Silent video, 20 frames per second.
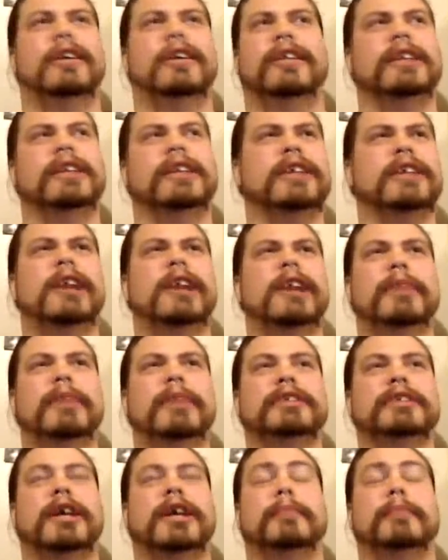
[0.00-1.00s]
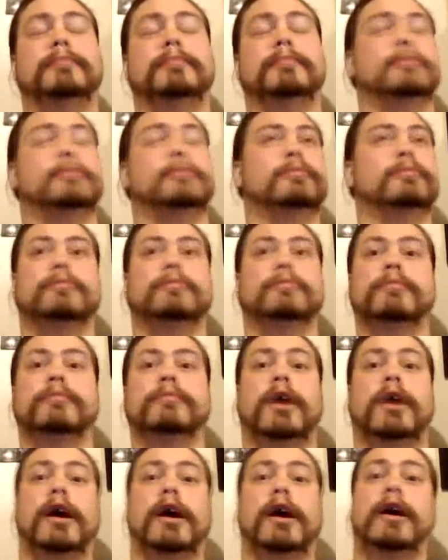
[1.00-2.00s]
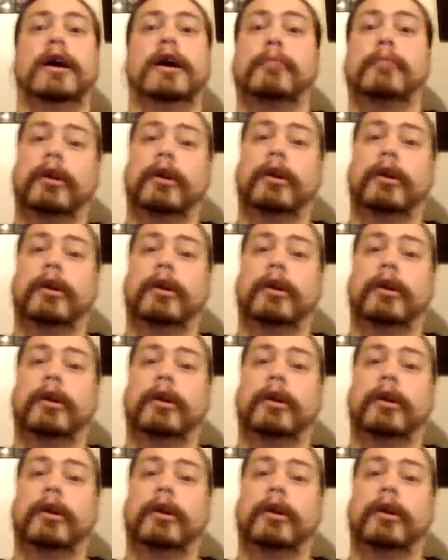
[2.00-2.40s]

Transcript: That's kind of messed up. Hi, I'm